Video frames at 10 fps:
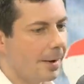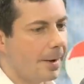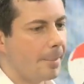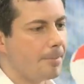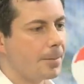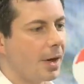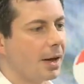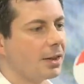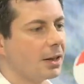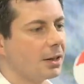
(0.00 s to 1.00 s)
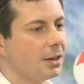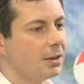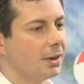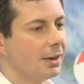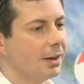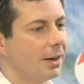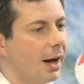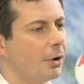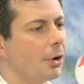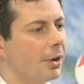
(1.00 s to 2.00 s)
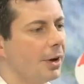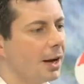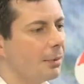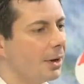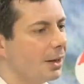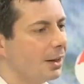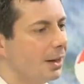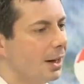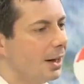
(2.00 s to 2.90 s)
Um, I think that uh, I don't know that anybody.